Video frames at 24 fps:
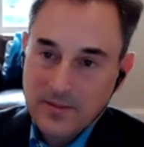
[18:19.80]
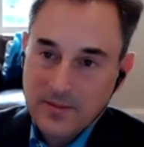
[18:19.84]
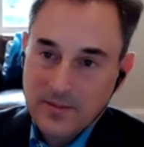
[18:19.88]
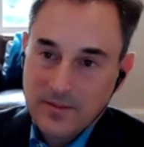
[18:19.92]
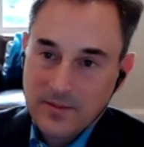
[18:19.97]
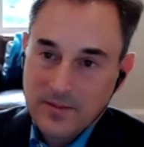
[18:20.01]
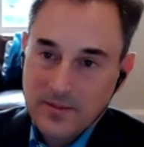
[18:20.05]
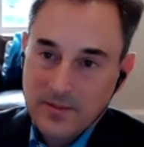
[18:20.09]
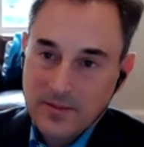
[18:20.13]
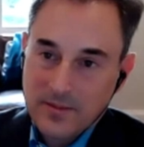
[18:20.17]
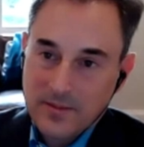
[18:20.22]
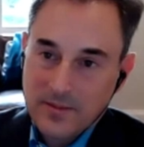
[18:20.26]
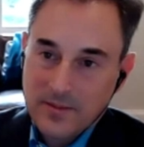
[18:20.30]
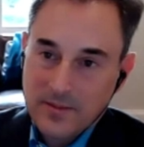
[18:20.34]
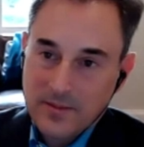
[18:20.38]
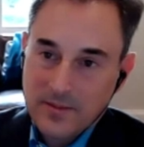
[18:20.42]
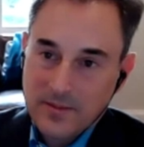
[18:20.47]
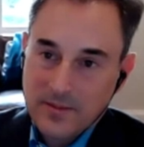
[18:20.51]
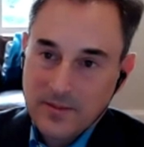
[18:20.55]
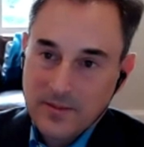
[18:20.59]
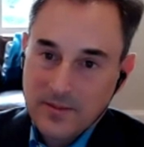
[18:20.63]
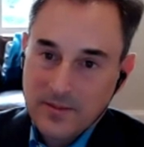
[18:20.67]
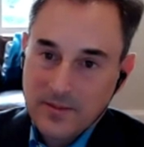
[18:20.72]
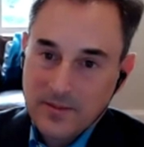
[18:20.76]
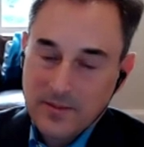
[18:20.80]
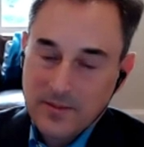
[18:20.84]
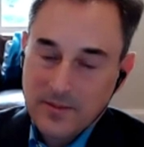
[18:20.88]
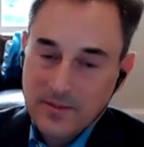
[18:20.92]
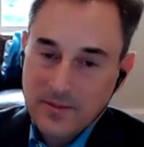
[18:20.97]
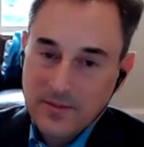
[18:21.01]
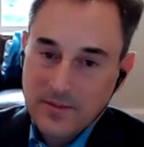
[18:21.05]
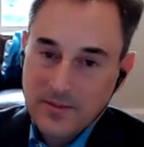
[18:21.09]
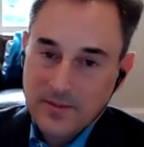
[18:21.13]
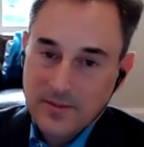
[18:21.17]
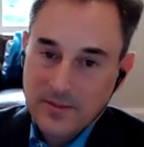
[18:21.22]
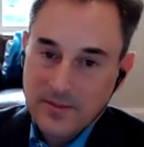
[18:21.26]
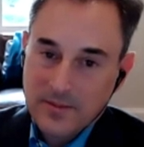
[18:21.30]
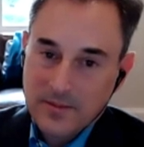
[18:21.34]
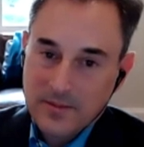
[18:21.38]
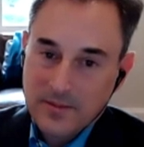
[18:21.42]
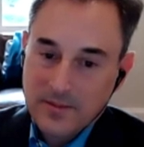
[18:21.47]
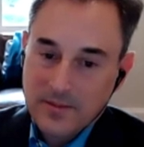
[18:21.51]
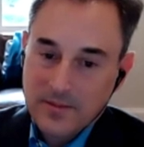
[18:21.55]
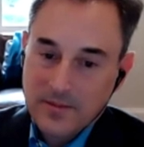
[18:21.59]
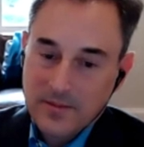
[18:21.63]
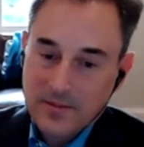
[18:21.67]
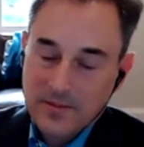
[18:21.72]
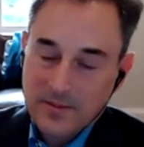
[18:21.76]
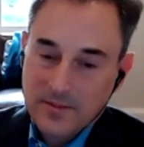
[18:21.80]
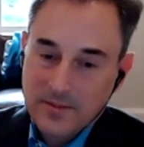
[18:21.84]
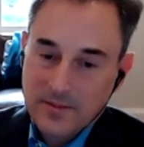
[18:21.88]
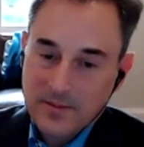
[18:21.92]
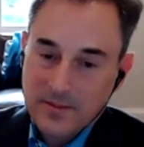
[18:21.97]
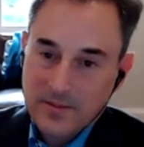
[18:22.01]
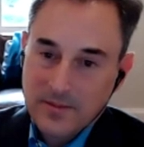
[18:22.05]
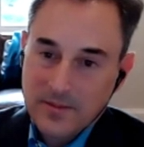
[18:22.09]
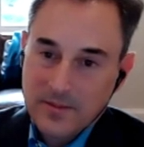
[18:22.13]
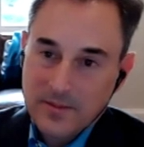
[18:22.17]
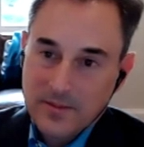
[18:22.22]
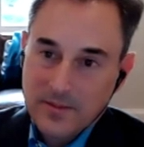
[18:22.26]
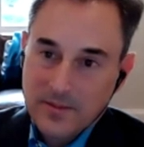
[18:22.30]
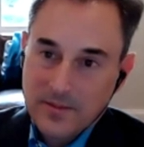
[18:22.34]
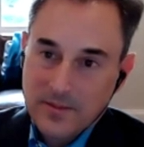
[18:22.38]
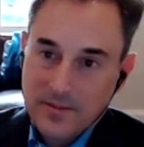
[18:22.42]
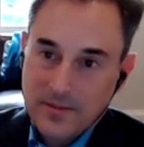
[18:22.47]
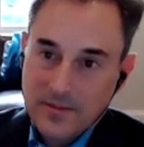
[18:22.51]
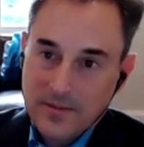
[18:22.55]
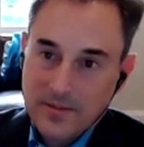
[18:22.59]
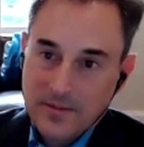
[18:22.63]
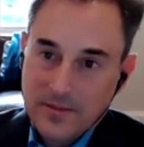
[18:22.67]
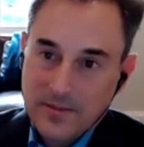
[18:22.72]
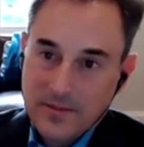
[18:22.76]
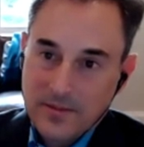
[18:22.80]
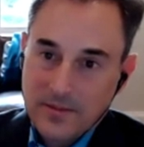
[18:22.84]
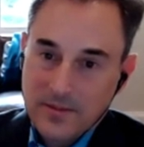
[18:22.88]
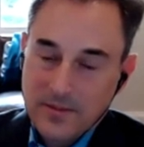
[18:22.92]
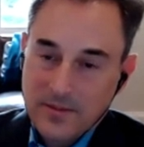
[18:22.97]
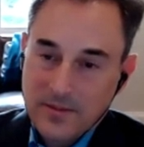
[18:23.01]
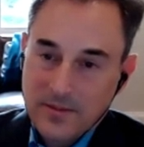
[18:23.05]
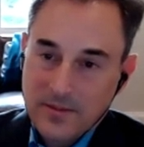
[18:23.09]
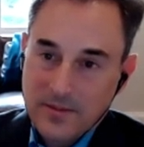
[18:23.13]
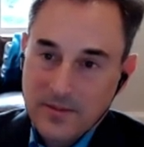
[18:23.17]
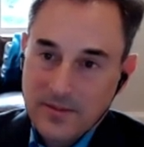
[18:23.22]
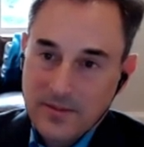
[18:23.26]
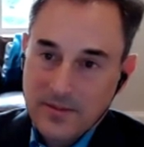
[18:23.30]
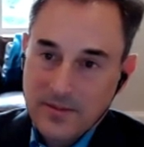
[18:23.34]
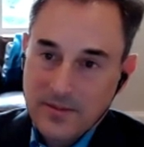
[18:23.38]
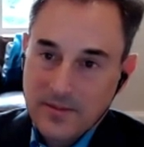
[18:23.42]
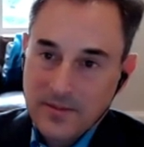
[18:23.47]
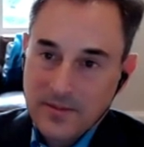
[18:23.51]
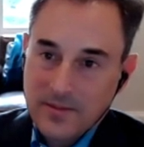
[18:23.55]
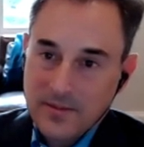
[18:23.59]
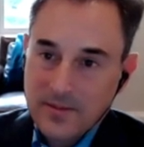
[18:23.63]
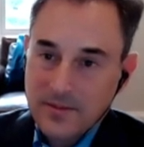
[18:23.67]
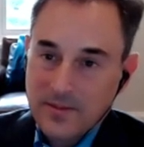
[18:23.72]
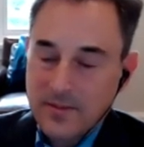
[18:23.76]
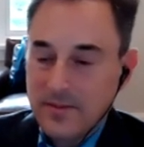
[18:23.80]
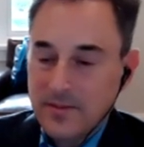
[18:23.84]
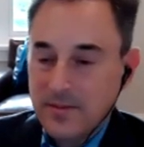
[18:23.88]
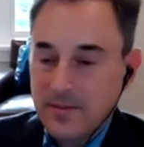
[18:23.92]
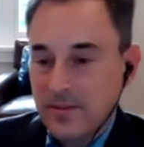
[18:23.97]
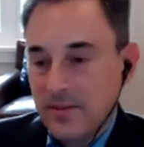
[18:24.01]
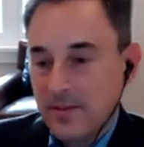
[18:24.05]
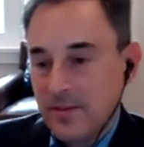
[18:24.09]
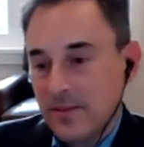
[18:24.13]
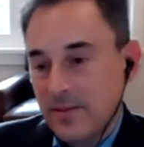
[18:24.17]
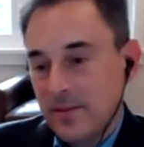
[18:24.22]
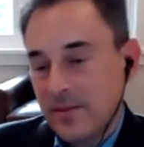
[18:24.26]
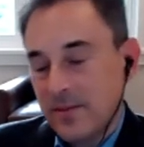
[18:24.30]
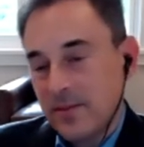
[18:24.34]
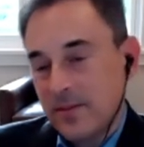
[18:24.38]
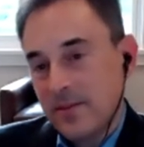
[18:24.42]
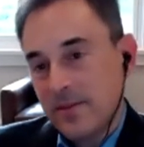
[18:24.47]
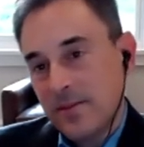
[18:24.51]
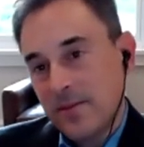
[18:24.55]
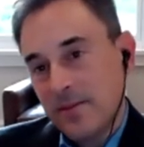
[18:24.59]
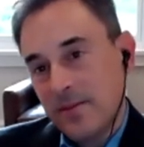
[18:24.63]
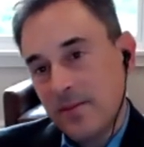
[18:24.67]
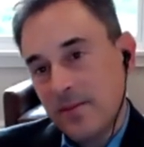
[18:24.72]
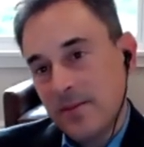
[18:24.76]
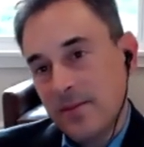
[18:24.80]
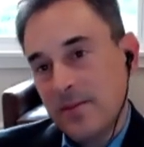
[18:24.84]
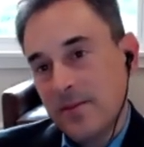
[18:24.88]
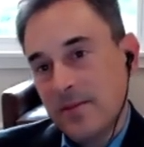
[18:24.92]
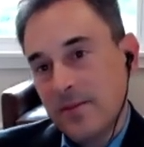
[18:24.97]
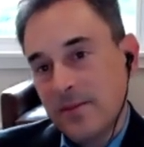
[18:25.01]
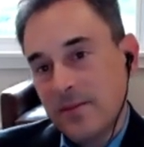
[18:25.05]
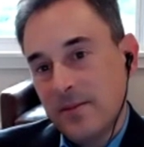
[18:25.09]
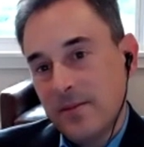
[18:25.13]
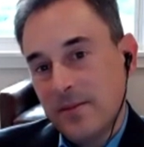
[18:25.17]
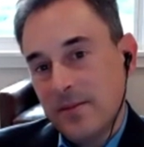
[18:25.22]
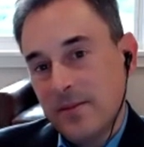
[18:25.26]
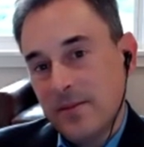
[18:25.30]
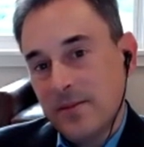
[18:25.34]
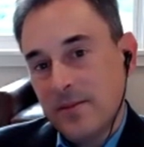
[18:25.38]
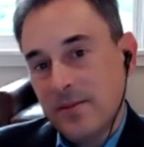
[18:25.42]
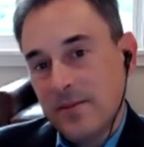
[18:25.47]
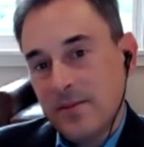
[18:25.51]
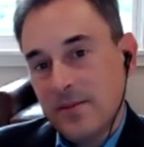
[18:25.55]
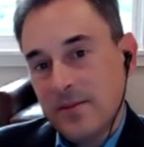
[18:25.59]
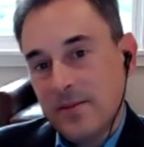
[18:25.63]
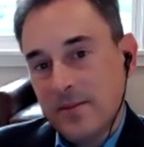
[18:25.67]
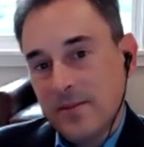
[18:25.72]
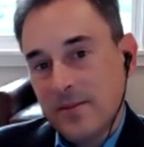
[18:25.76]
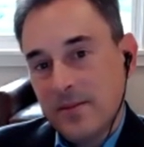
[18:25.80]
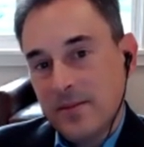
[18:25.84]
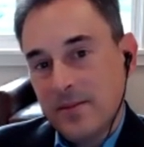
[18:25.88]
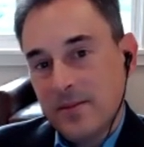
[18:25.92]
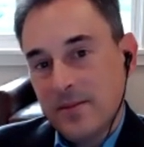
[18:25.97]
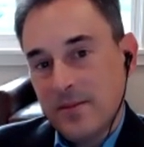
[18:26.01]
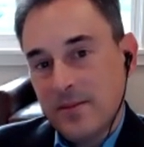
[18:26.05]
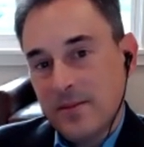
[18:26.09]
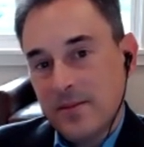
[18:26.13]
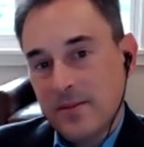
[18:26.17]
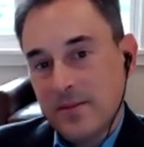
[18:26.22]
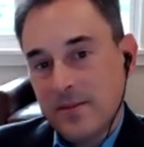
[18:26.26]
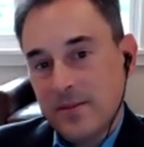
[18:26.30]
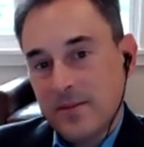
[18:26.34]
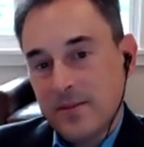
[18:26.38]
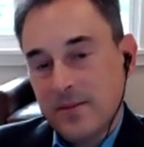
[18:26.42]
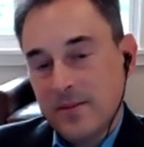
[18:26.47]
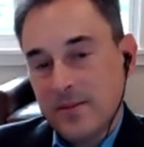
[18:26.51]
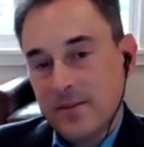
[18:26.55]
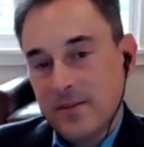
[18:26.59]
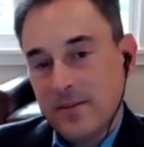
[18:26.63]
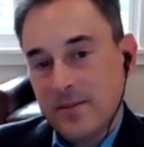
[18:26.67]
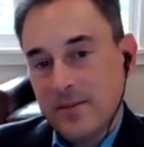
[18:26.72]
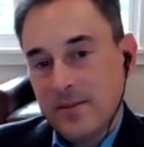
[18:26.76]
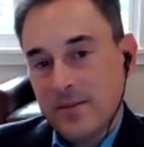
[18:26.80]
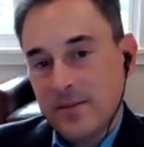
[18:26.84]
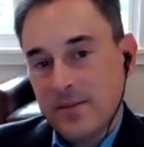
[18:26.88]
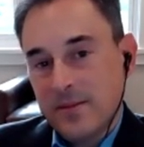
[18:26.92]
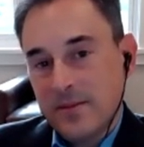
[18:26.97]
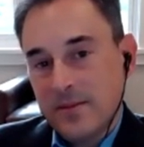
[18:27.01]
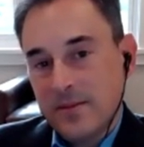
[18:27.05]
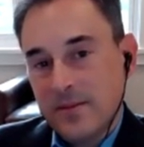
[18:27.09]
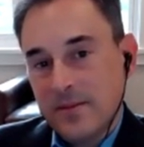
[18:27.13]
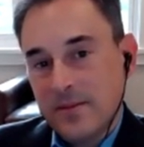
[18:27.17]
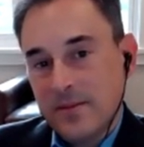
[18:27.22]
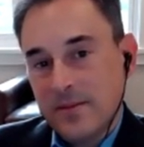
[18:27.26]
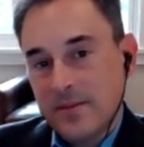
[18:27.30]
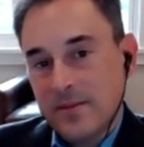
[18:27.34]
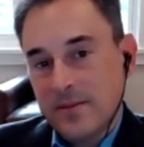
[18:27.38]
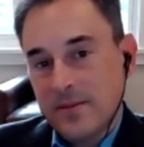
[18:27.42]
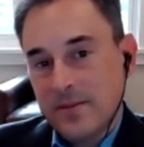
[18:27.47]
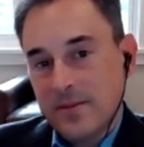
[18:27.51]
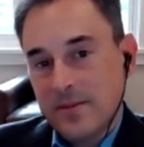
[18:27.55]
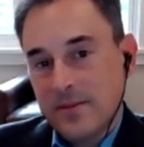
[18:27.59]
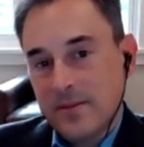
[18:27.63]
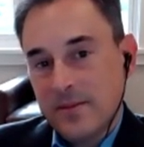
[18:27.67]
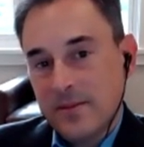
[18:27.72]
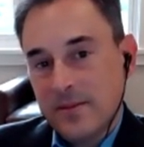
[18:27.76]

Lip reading: This person isn't speaking.